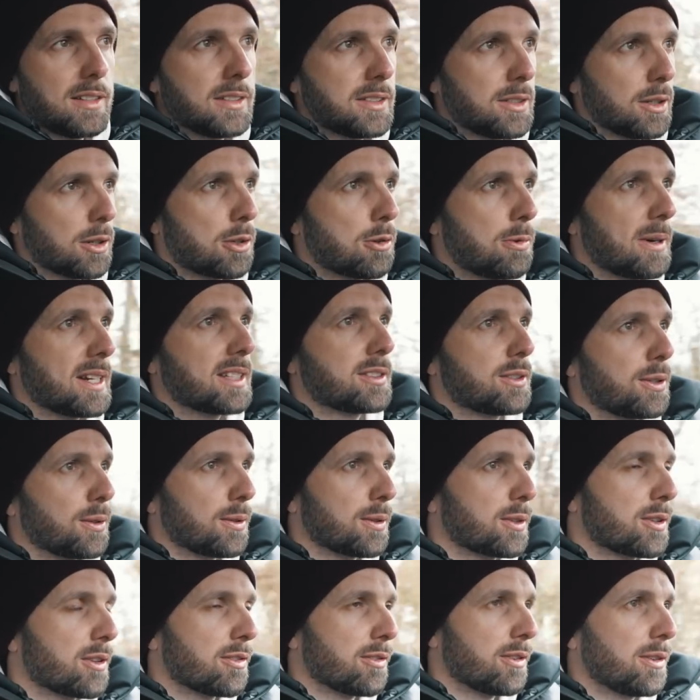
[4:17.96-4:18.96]
So a quick
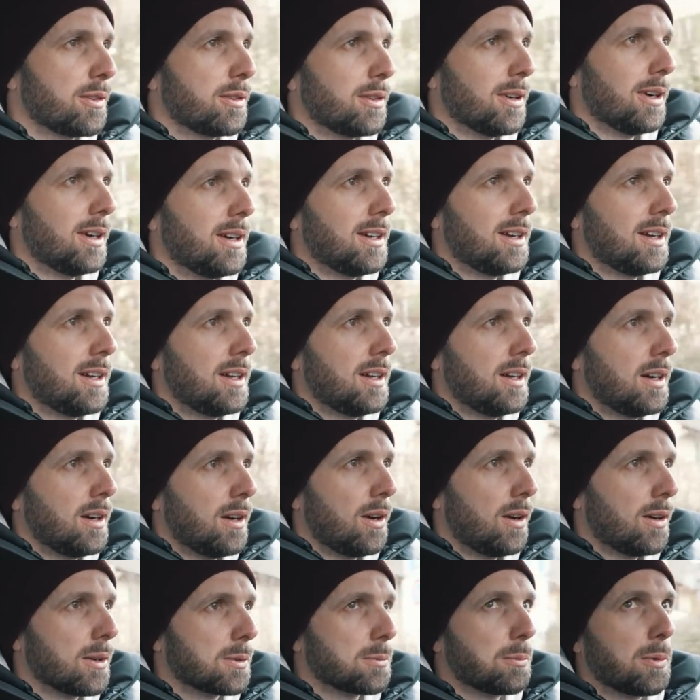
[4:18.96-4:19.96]
talk through
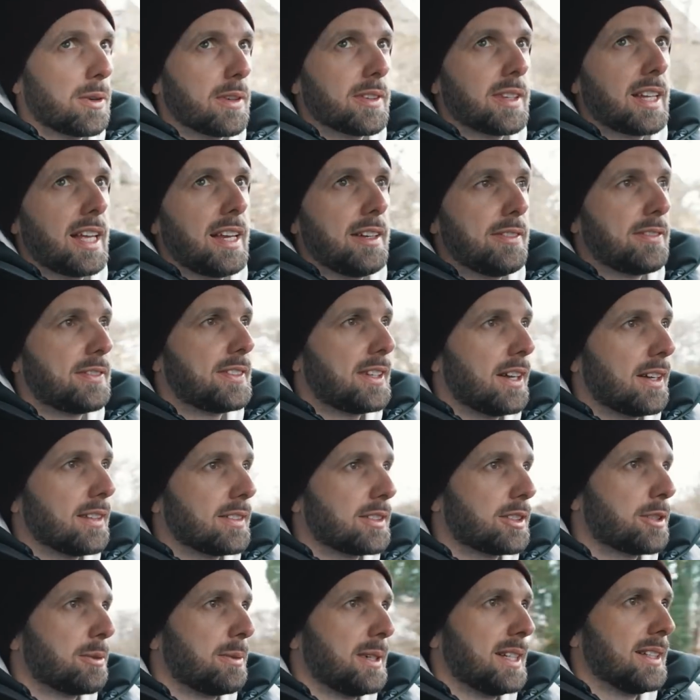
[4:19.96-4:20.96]
on what they've
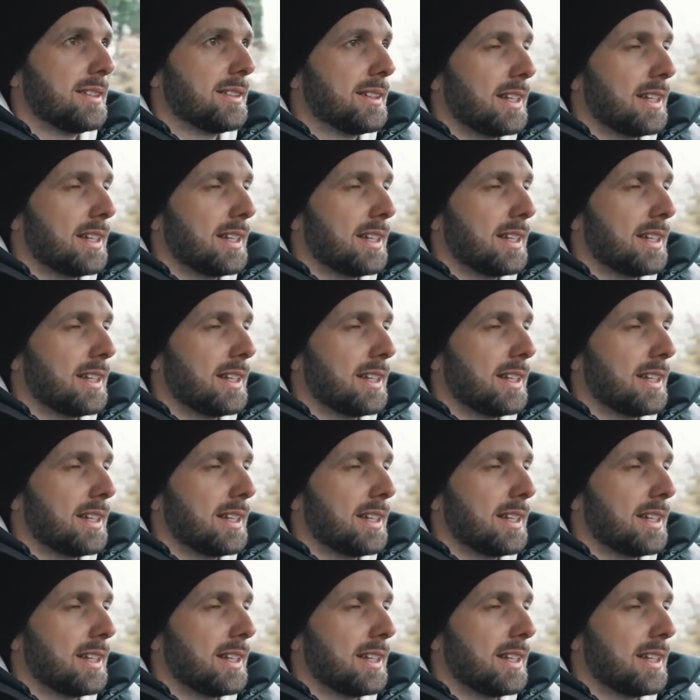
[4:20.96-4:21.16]
done to it.